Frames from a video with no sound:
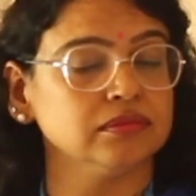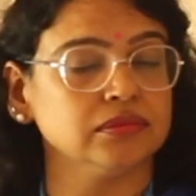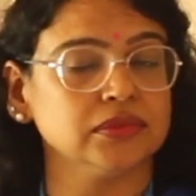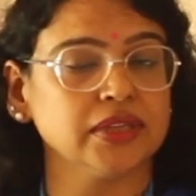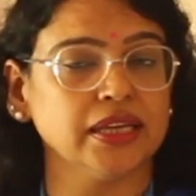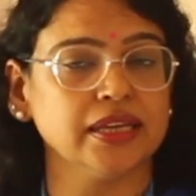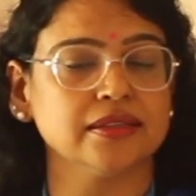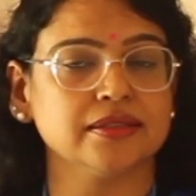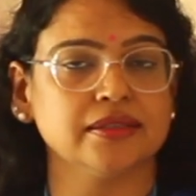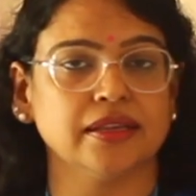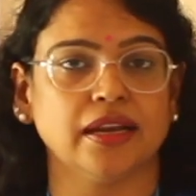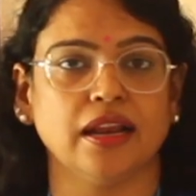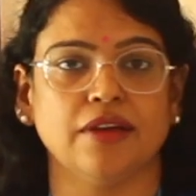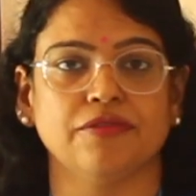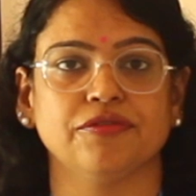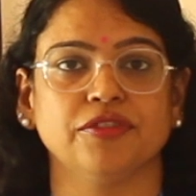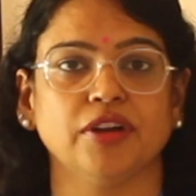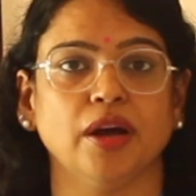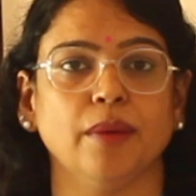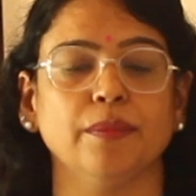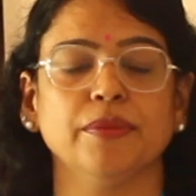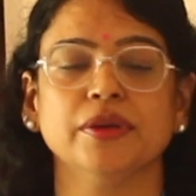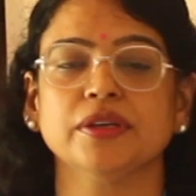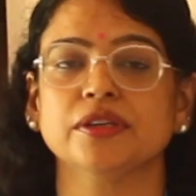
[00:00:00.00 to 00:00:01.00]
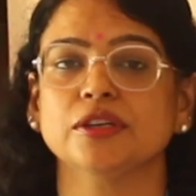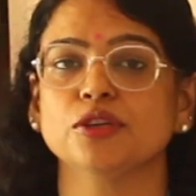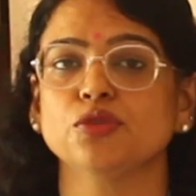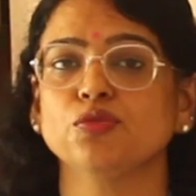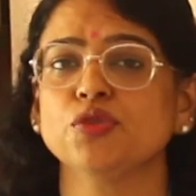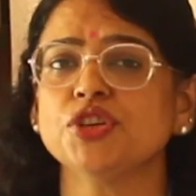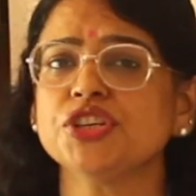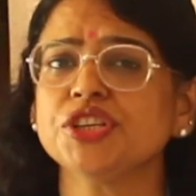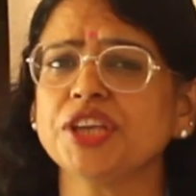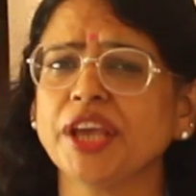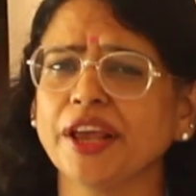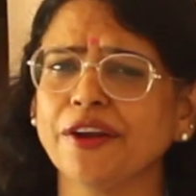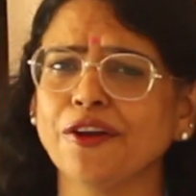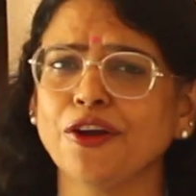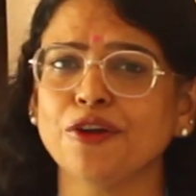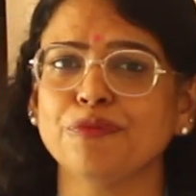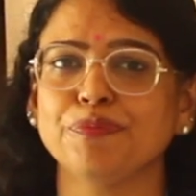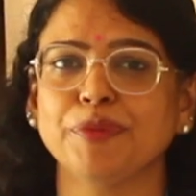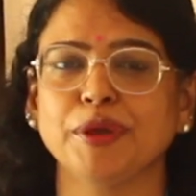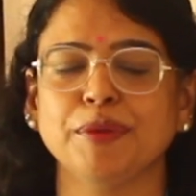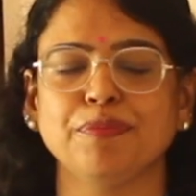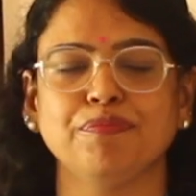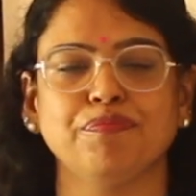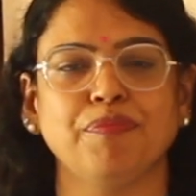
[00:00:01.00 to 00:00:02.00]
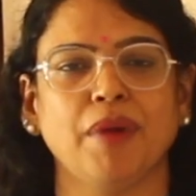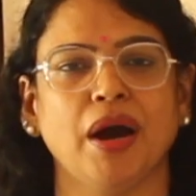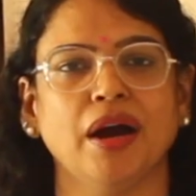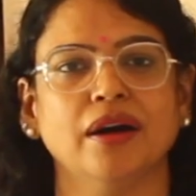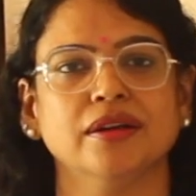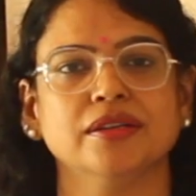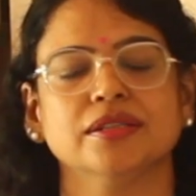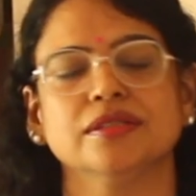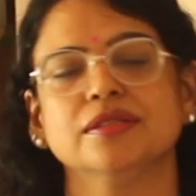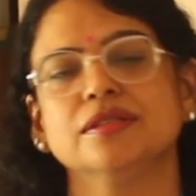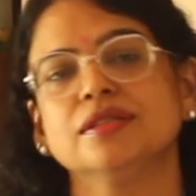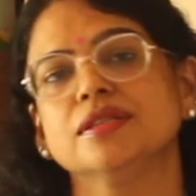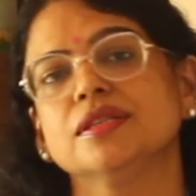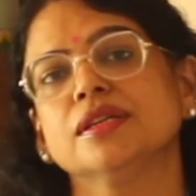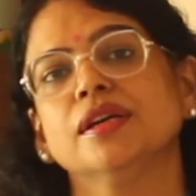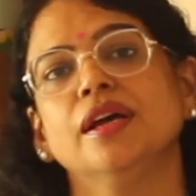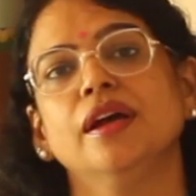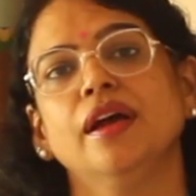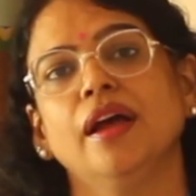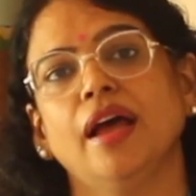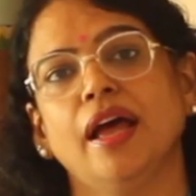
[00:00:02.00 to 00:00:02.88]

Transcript: things that I've committed which cannot be pardoned,